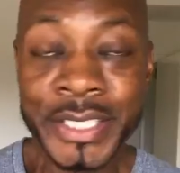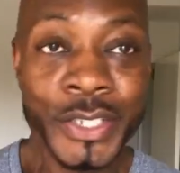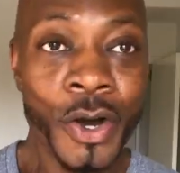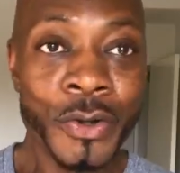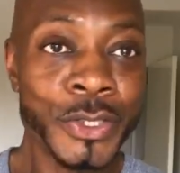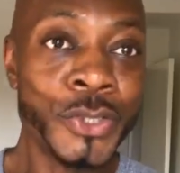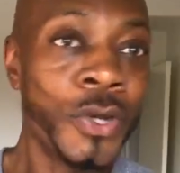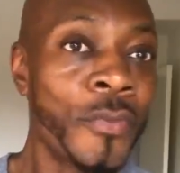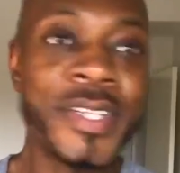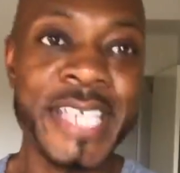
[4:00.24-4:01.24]
you know, you
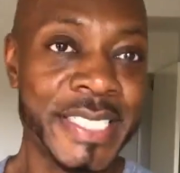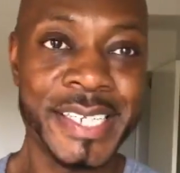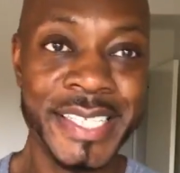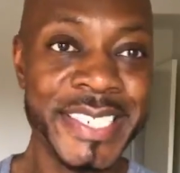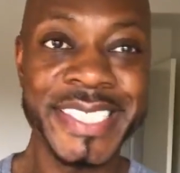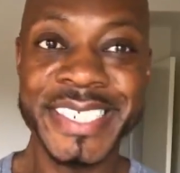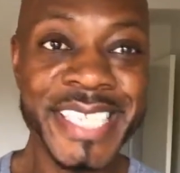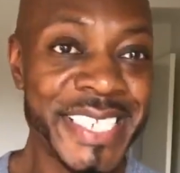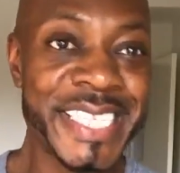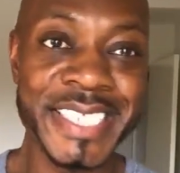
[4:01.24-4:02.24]
know the
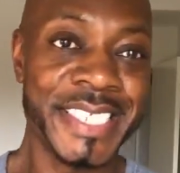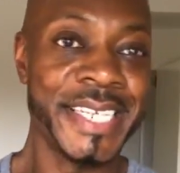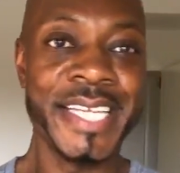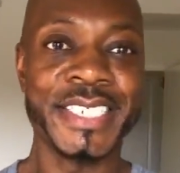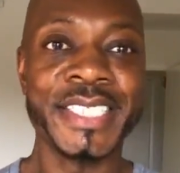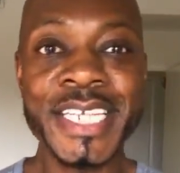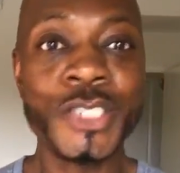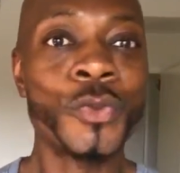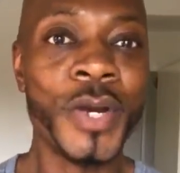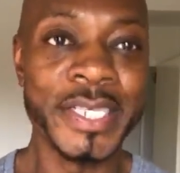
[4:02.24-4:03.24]
destination, the destination
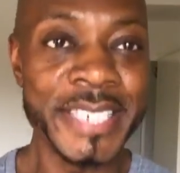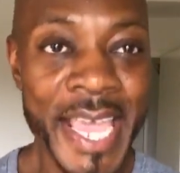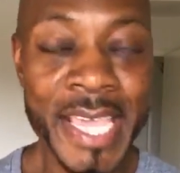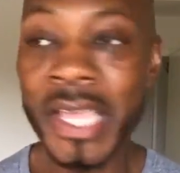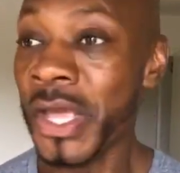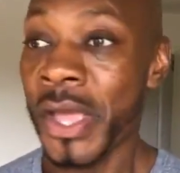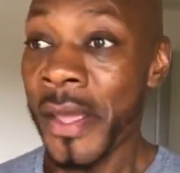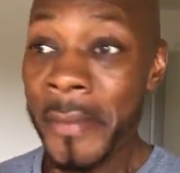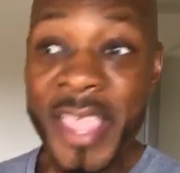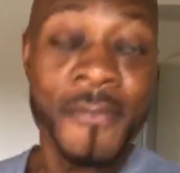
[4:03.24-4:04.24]
that you want to take,
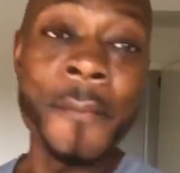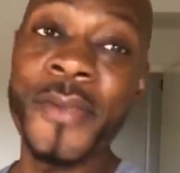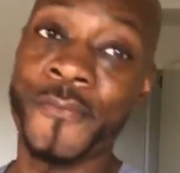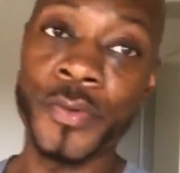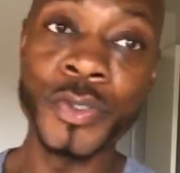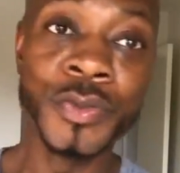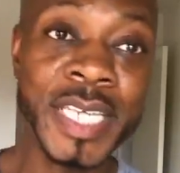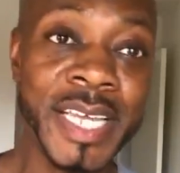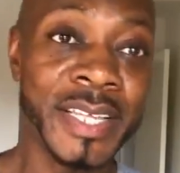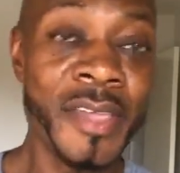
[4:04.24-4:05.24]
even before you
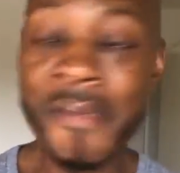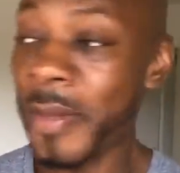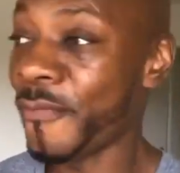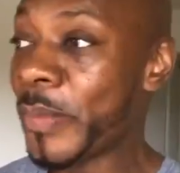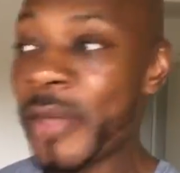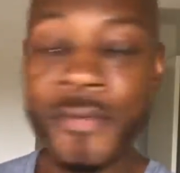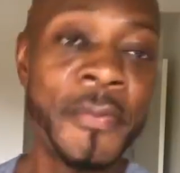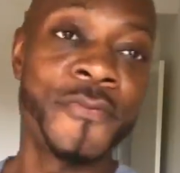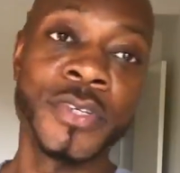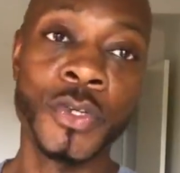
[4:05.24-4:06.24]
get, even even
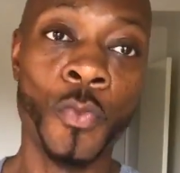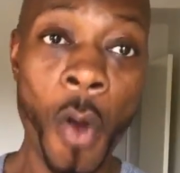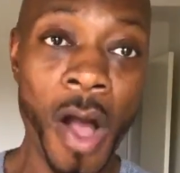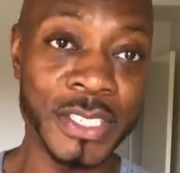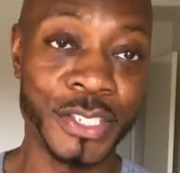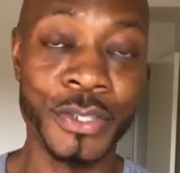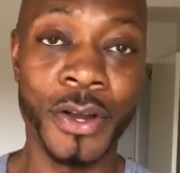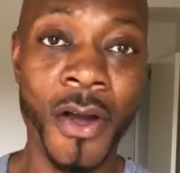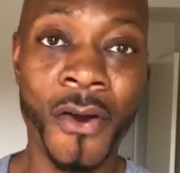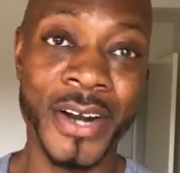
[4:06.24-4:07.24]
before you walk to
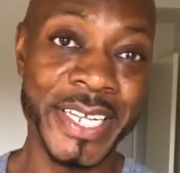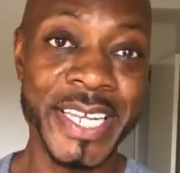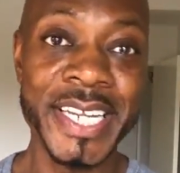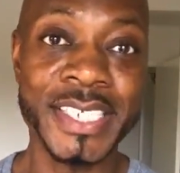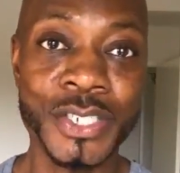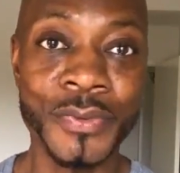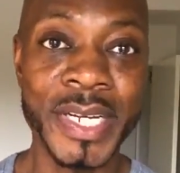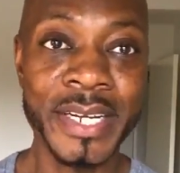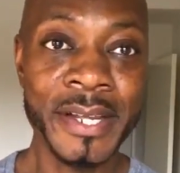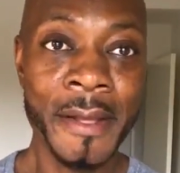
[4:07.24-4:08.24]
your car to get into
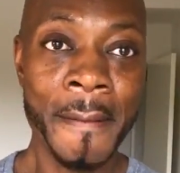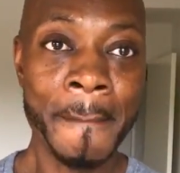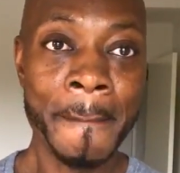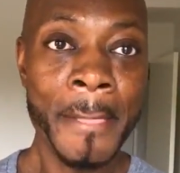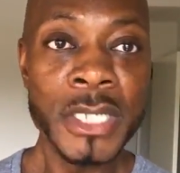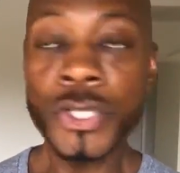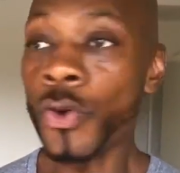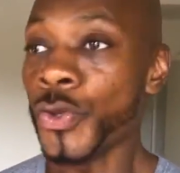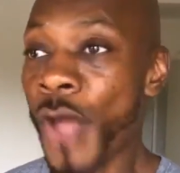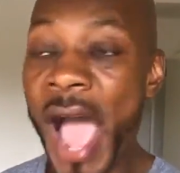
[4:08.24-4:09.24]
it.
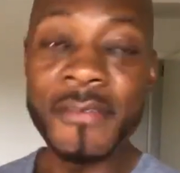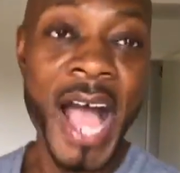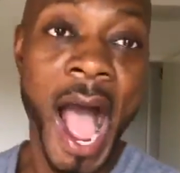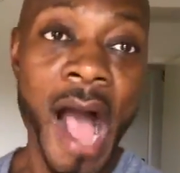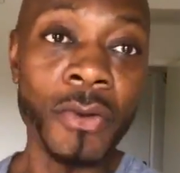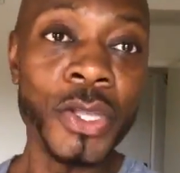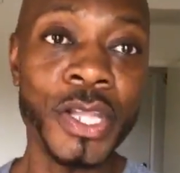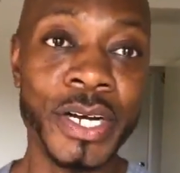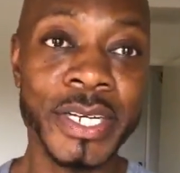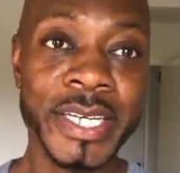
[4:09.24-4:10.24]
So you have an
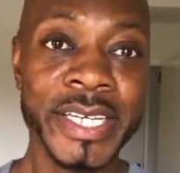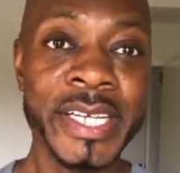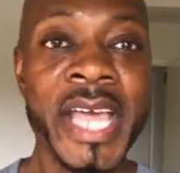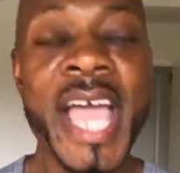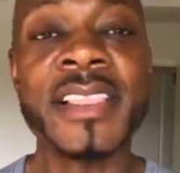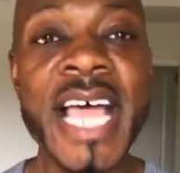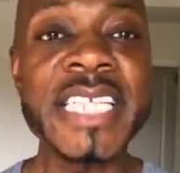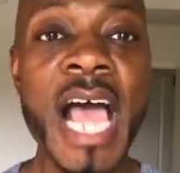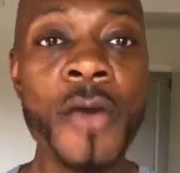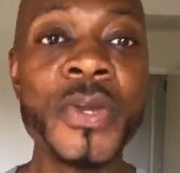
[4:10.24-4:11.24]
outlook, and
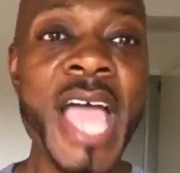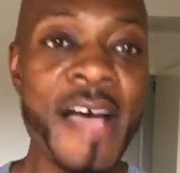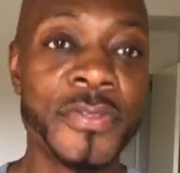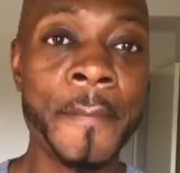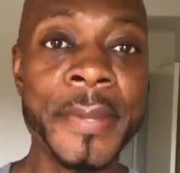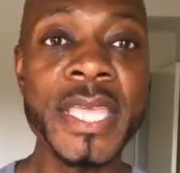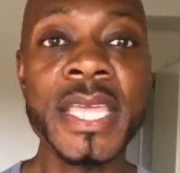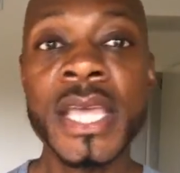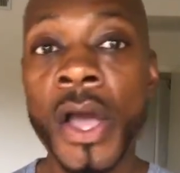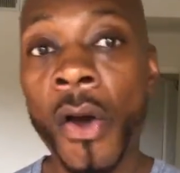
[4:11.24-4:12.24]
that's how we have to
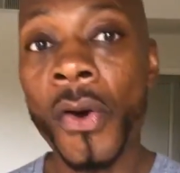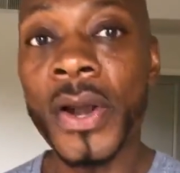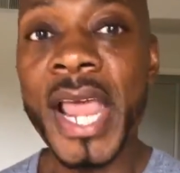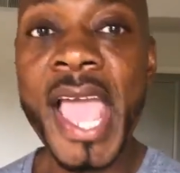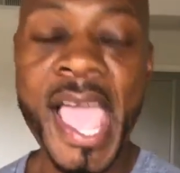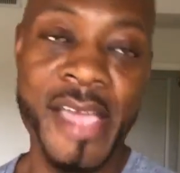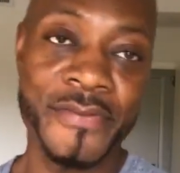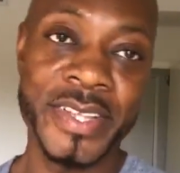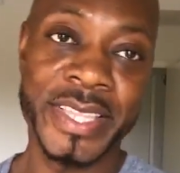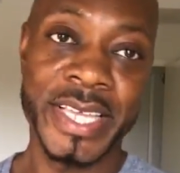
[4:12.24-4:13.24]
be on
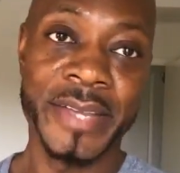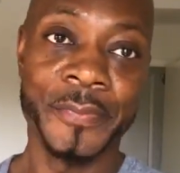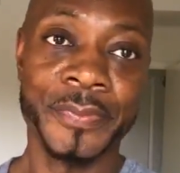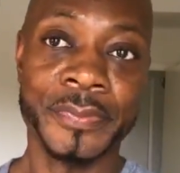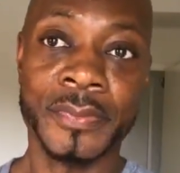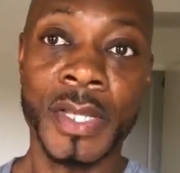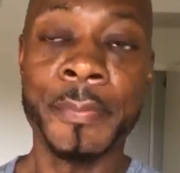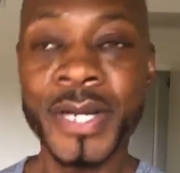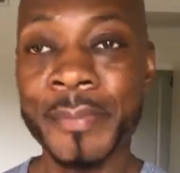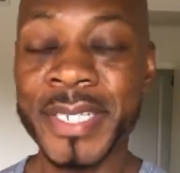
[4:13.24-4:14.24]
everything,
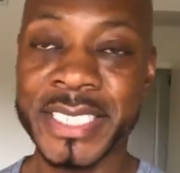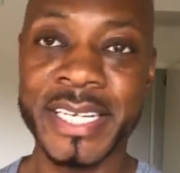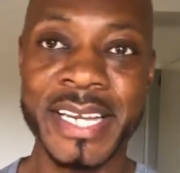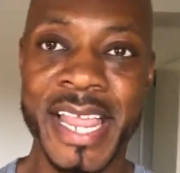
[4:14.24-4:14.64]
pretty much